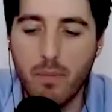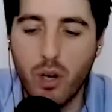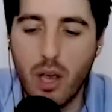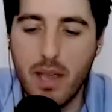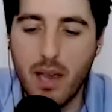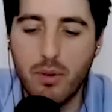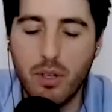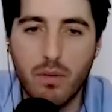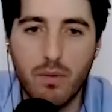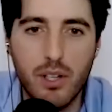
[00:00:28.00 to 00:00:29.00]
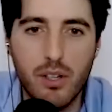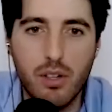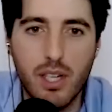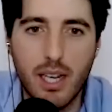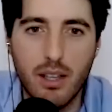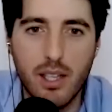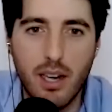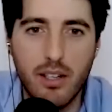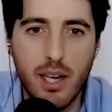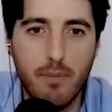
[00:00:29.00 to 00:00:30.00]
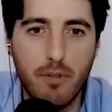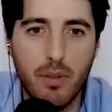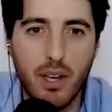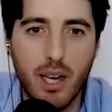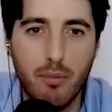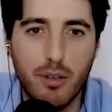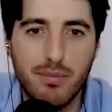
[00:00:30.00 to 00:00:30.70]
Would I be able to convince you to take the sellotape from the camera?